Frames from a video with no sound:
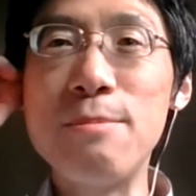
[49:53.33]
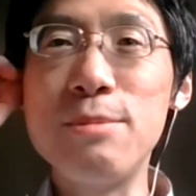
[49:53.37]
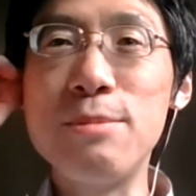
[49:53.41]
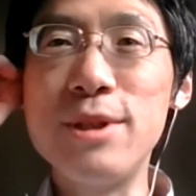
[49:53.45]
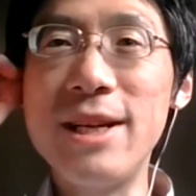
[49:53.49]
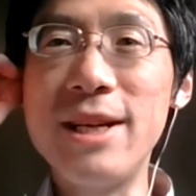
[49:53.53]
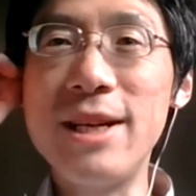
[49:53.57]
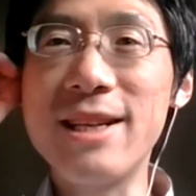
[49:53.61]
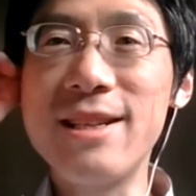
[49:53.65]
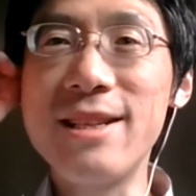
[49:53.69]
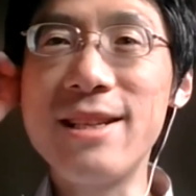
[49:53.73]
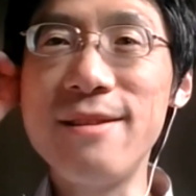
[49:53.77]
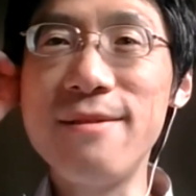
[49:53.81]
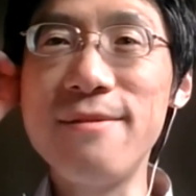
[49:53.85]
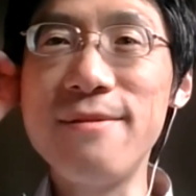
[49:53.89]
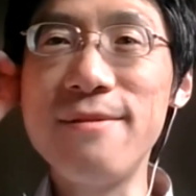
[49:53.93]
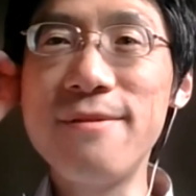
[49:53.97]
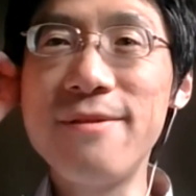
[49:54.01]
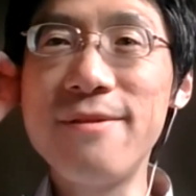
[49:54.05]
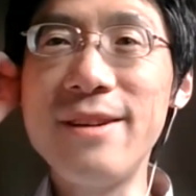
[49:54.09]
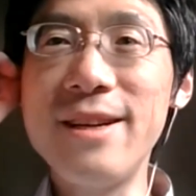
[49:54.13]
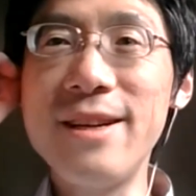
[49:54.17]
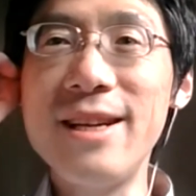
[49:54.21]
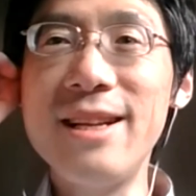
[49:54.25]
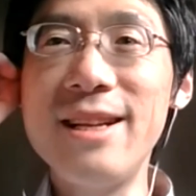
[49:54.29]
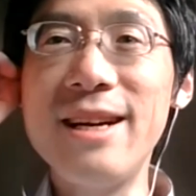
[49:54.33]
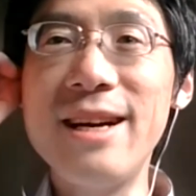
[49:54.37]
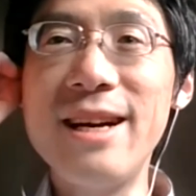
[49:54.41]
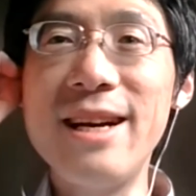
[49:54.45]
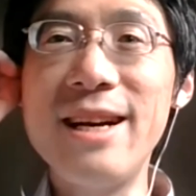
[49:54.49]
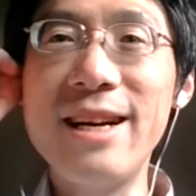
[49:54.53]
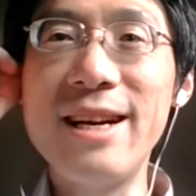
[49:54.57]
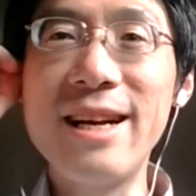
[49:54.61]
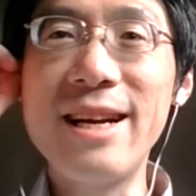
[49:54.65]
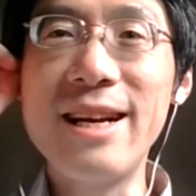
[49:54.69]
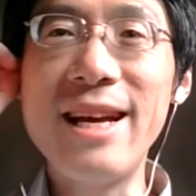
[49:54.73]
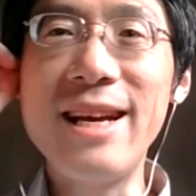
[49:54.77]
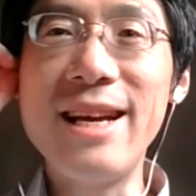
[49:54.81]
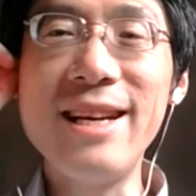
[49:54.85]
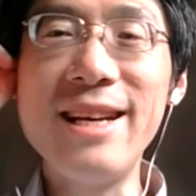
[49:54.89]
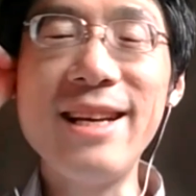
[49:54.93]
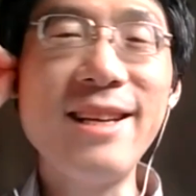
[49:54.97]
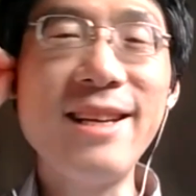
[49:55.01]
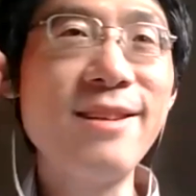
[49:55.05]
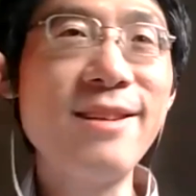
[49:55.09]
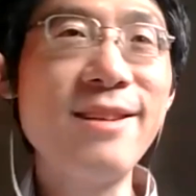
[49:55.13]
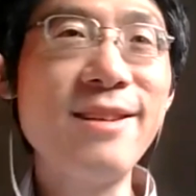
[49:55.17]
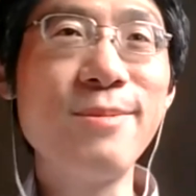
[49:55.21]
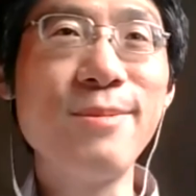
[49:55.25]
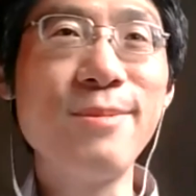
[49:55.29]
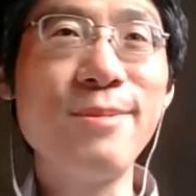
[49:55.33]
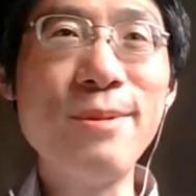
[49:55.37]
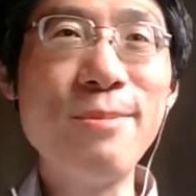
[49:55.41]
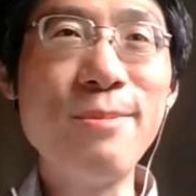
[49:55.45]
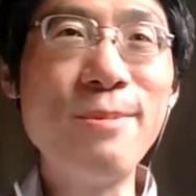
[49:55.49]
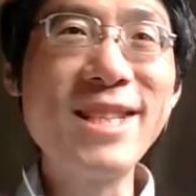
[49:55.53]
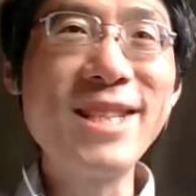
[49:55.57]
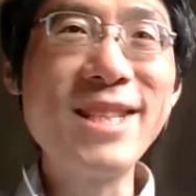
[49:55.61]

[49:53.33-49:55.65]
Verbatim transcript: objective and uh, a well,